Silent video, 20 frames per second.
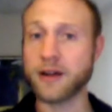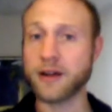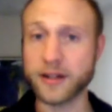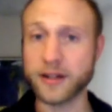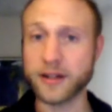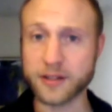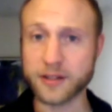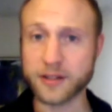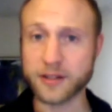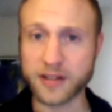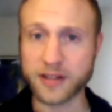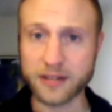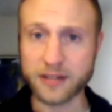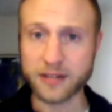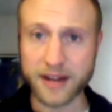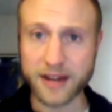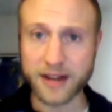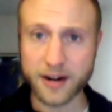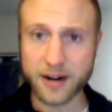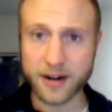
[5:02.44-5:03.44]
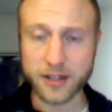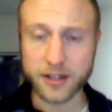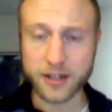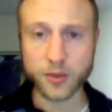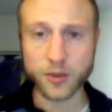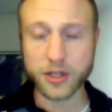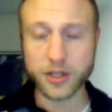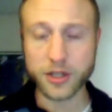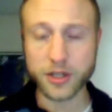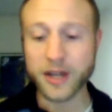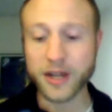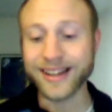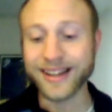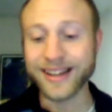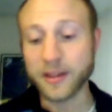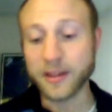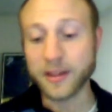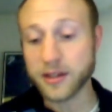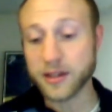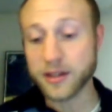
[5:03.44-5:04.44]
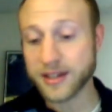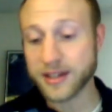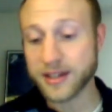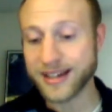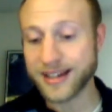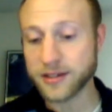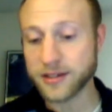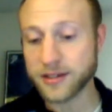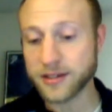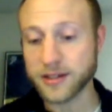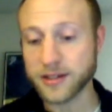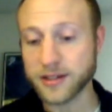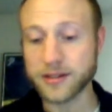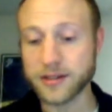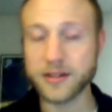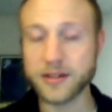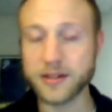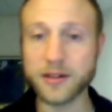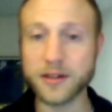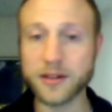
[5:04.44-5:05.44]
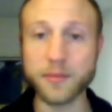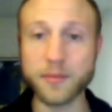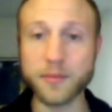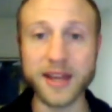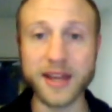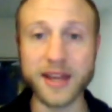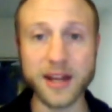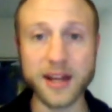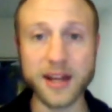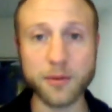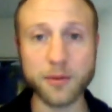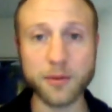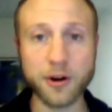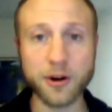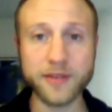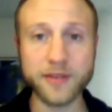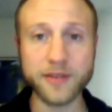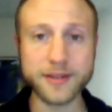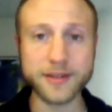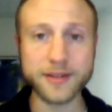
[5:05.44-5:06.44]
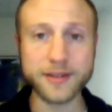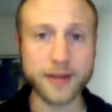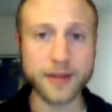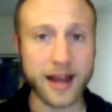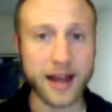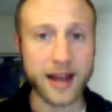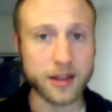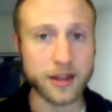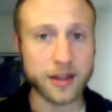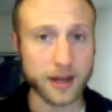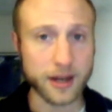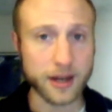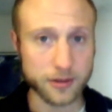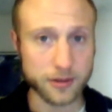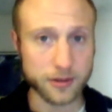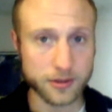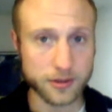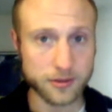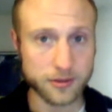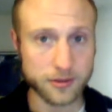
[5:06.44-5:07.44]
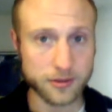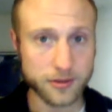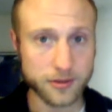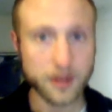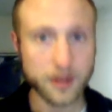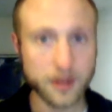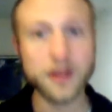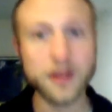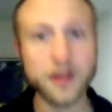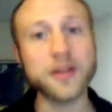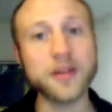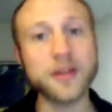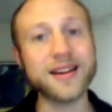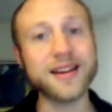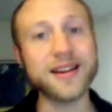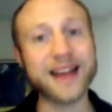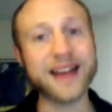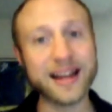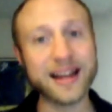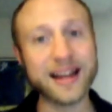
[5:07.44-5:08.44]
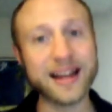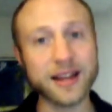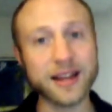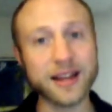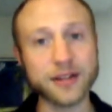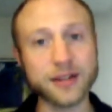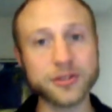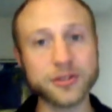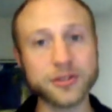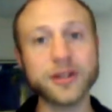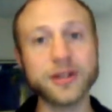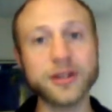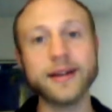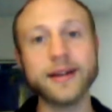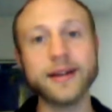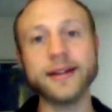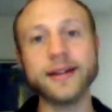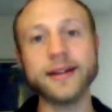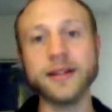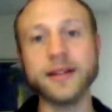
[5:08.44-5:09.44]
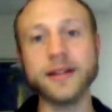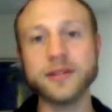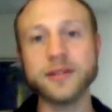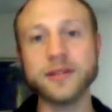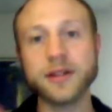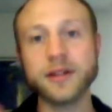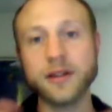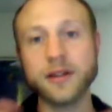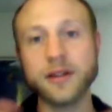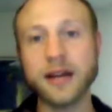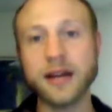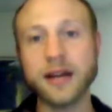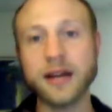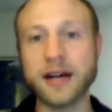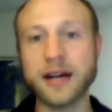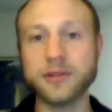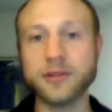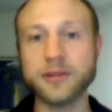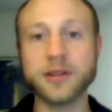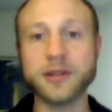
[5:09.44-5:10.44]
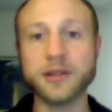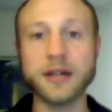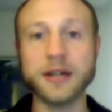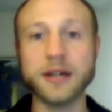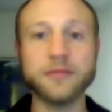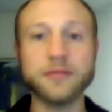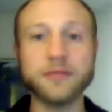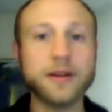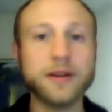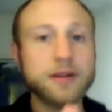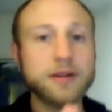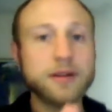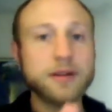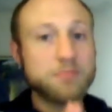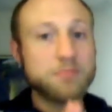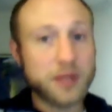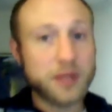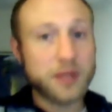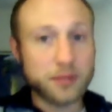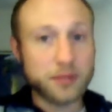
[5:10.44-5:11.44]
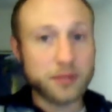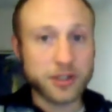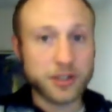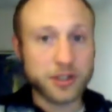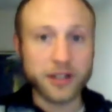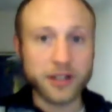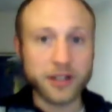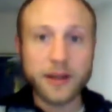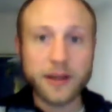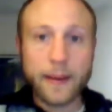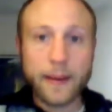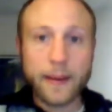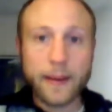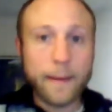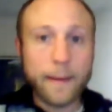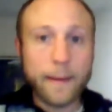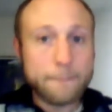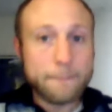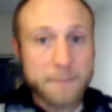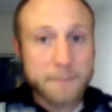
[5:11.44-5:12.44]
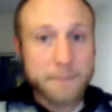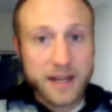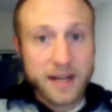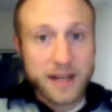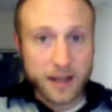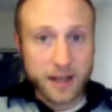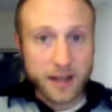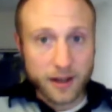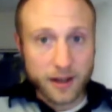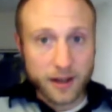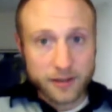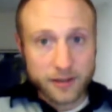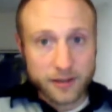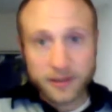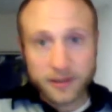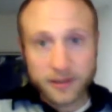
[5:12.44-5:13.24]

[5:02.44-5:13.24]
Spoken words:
Aries, the sign of Aries, which in this case is in the beginning part of his ninth house. The ninth house is the house of publishing, media,